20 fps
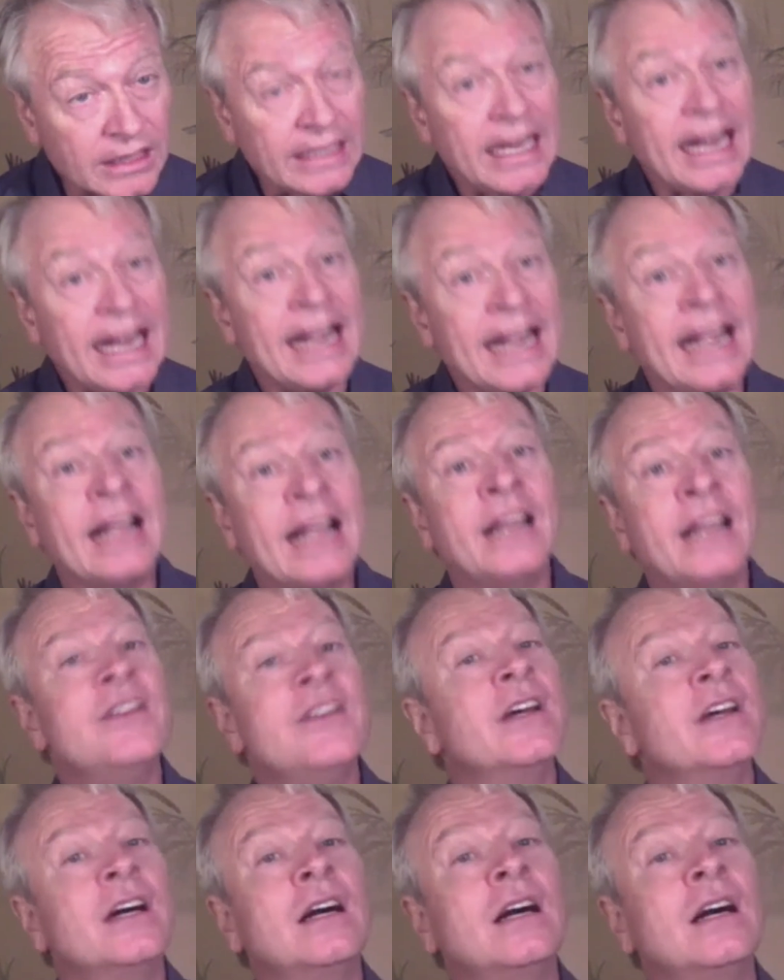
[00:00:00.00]
And
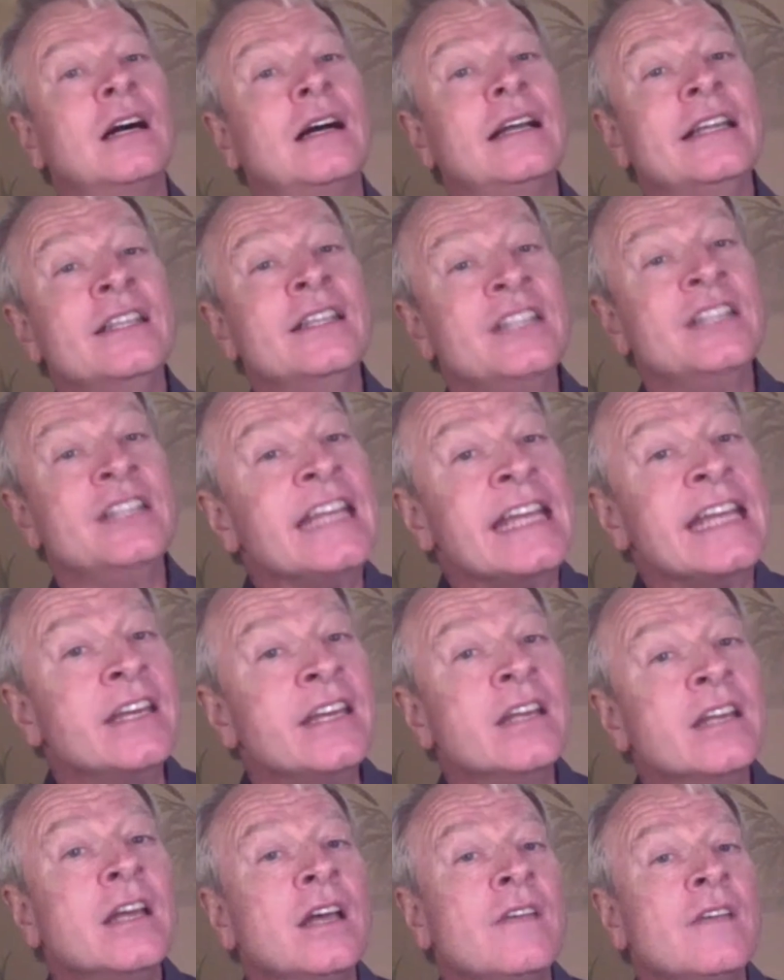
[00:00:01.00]

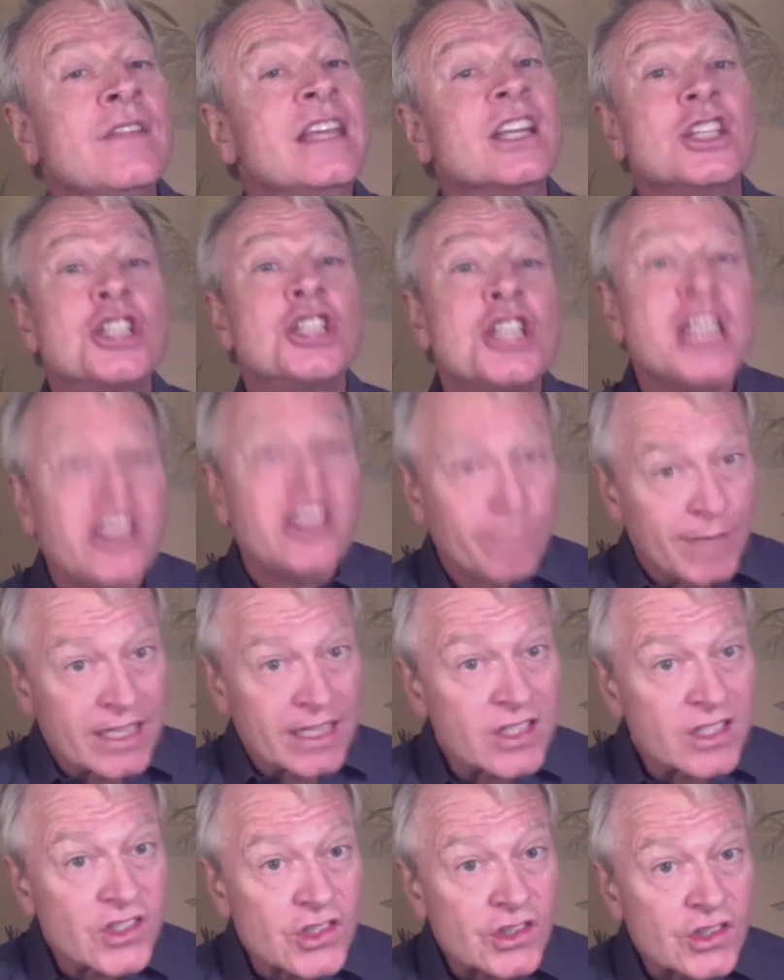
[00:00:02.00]
indeed, the
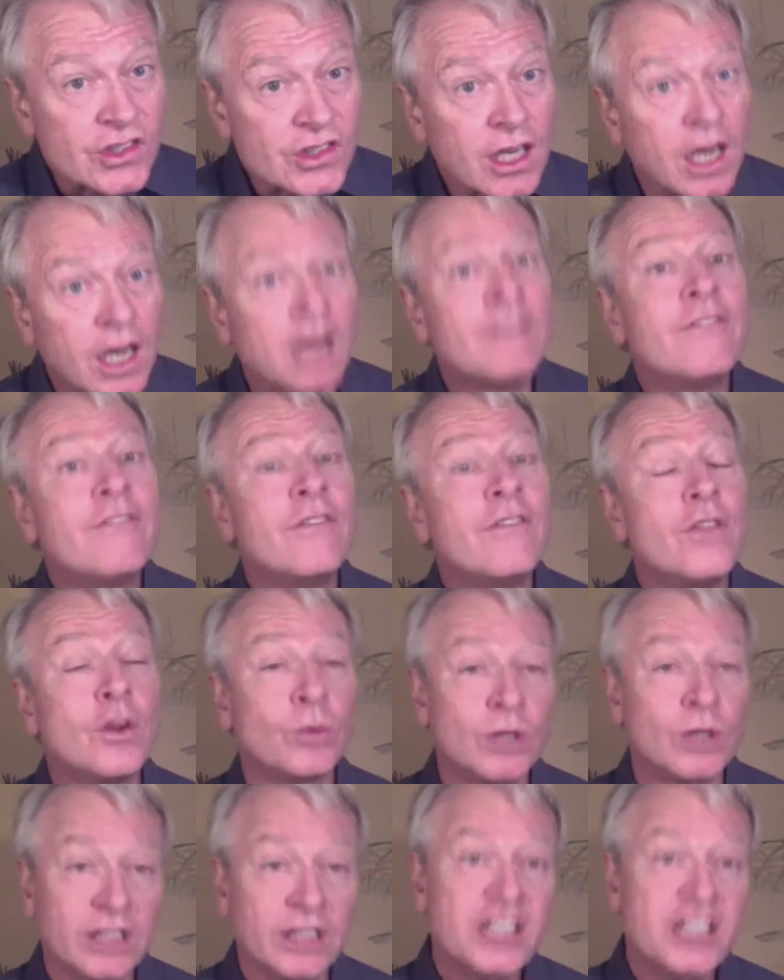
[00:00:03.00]
achievements of the
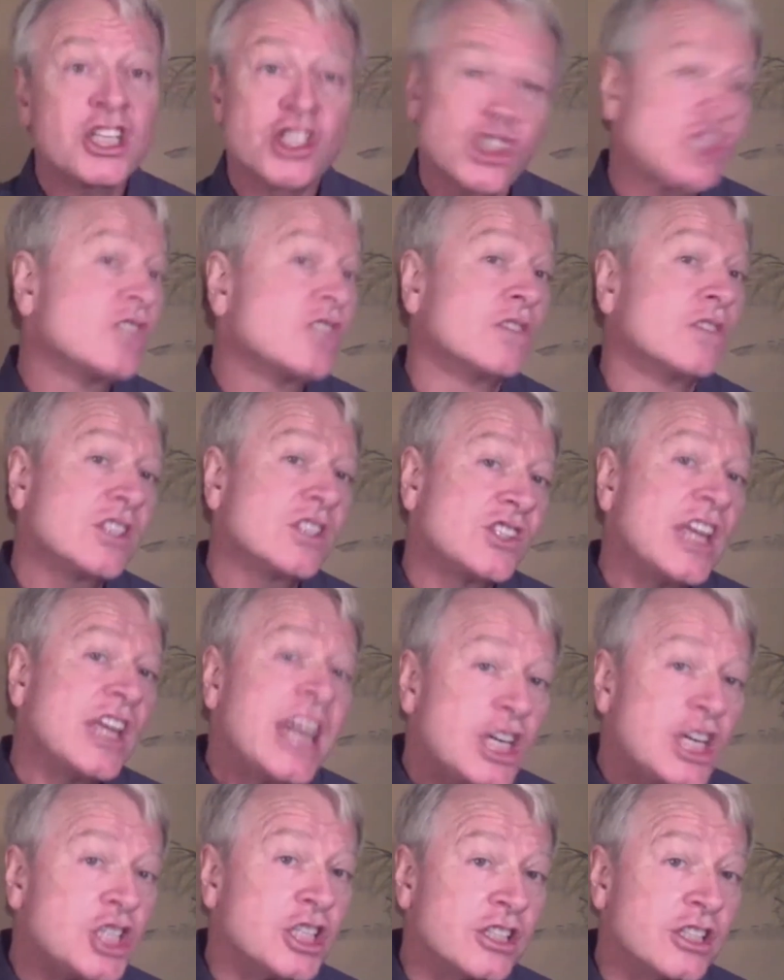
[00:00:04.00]
religious
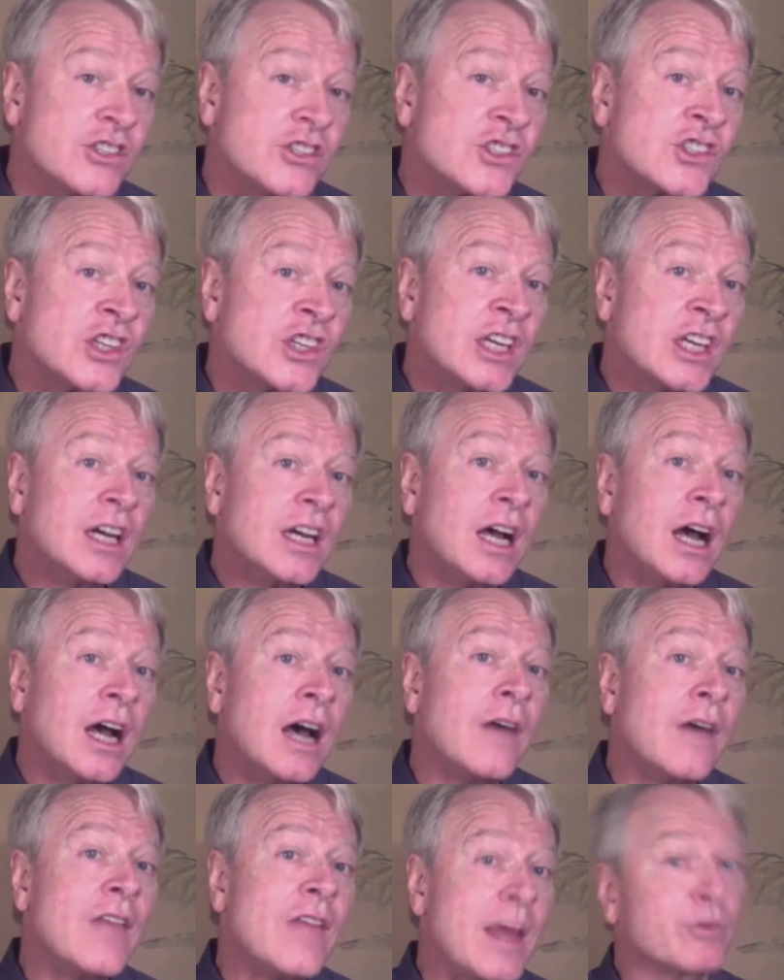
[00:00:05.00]
civilizations
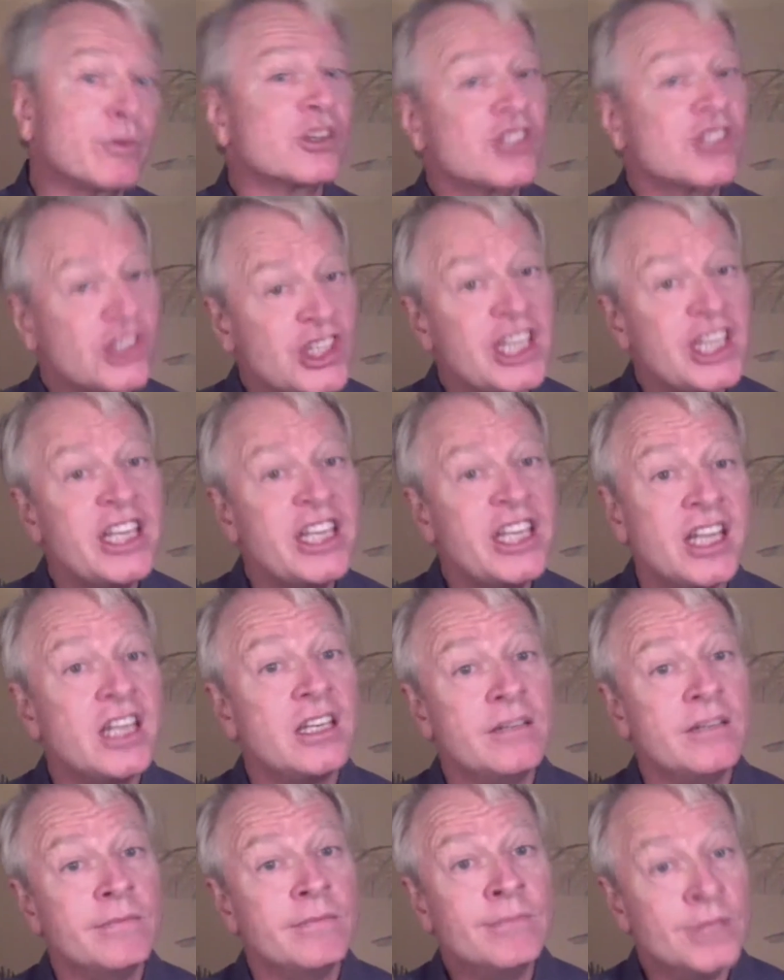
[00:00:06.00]
that
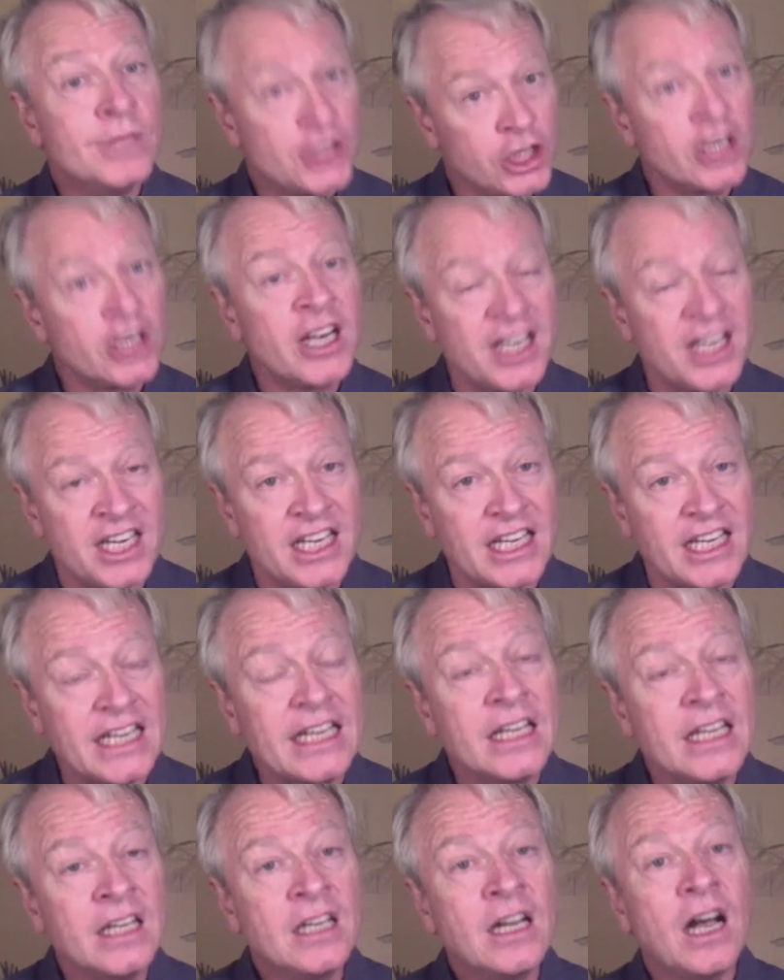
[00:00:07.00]
preceded
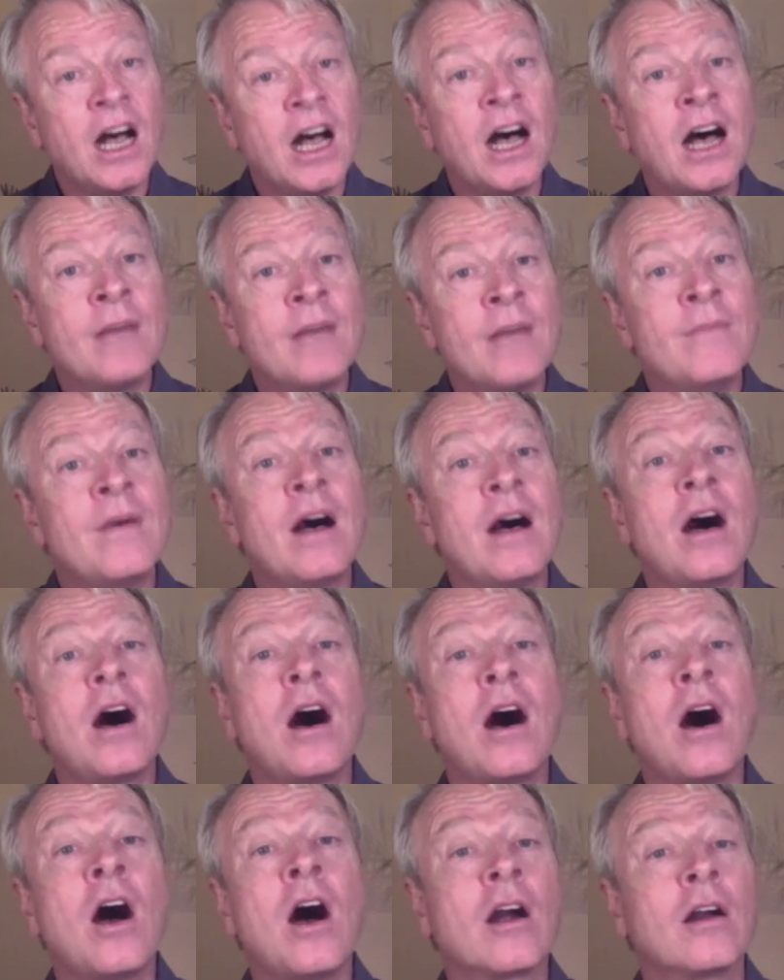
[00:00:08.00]
modernity
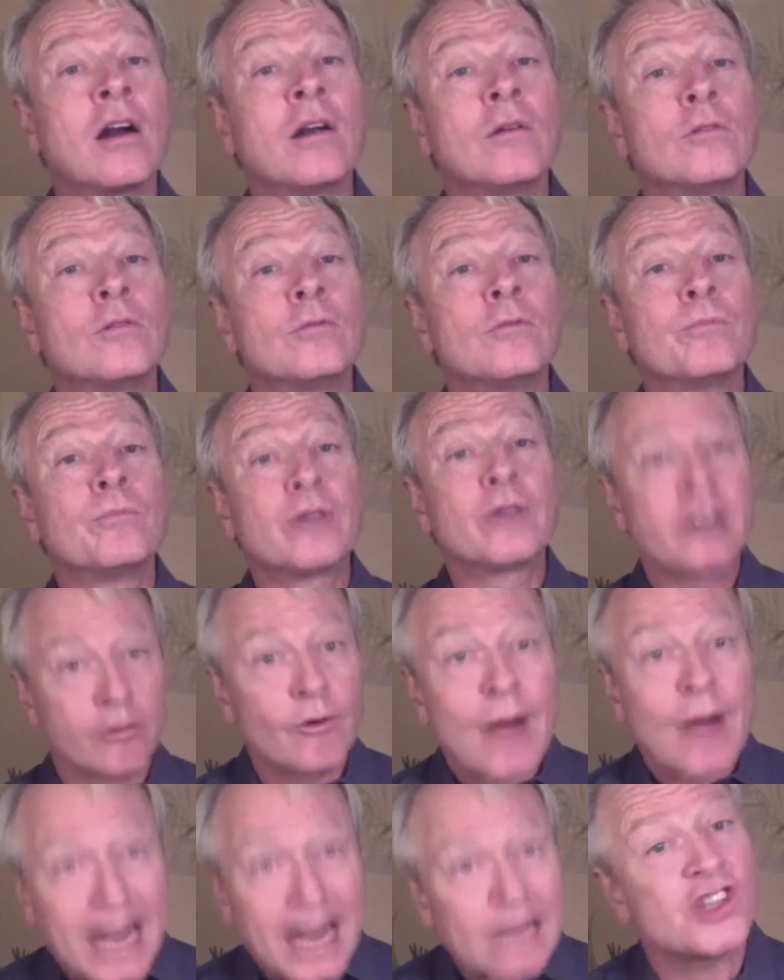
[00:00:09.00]
are
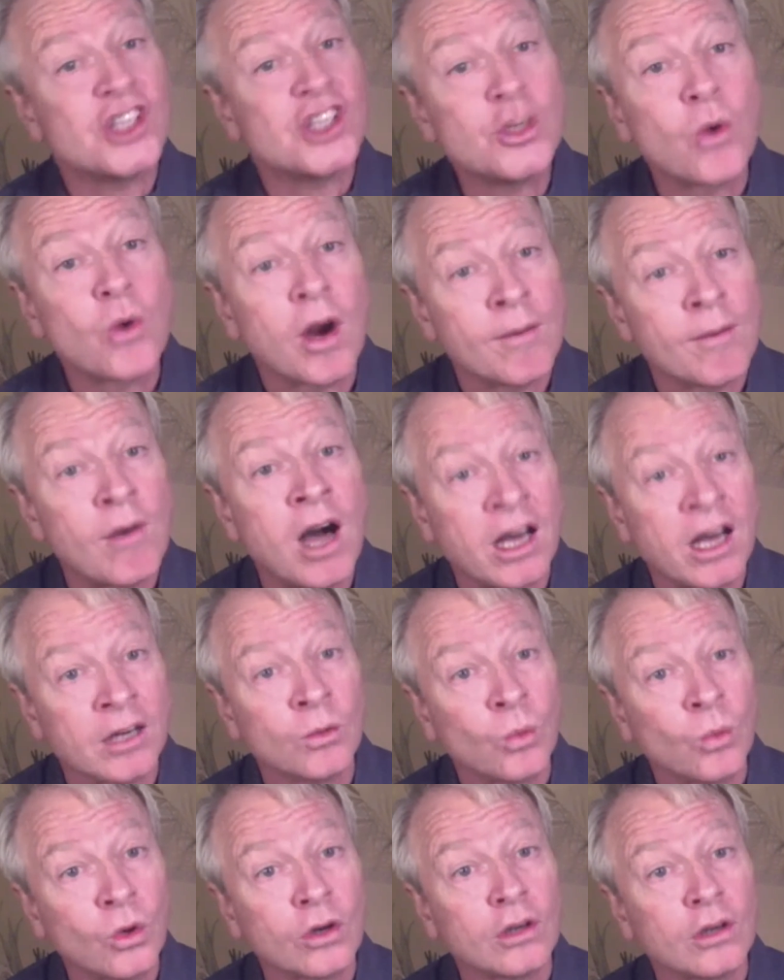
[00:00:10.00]
prerequisite to our
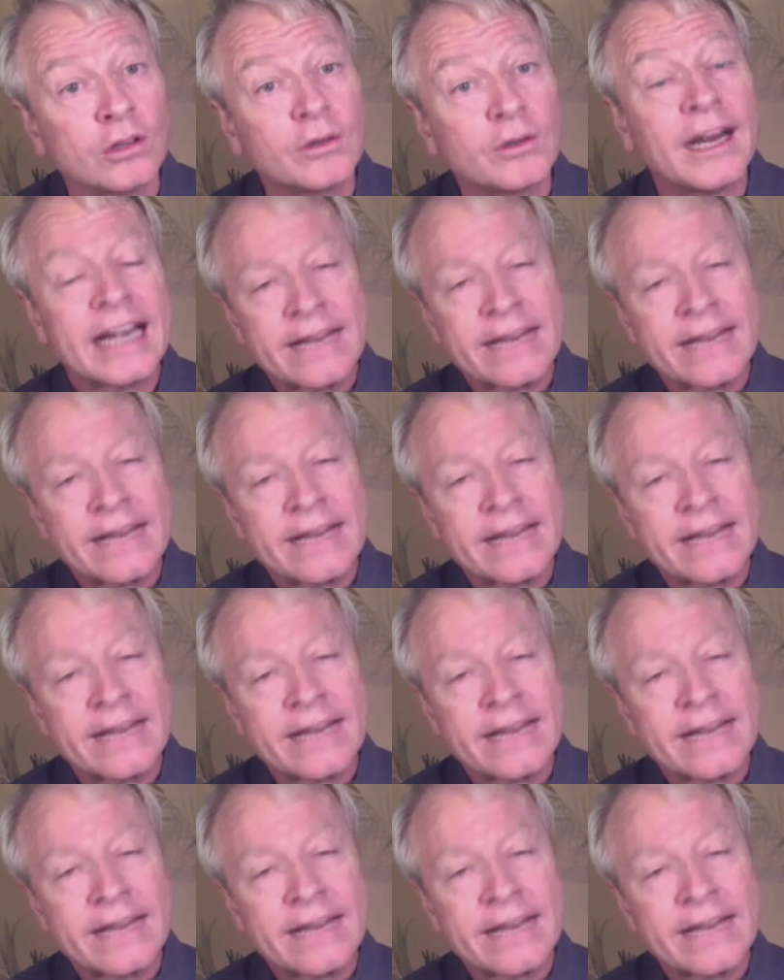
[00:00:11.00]
modern world, right?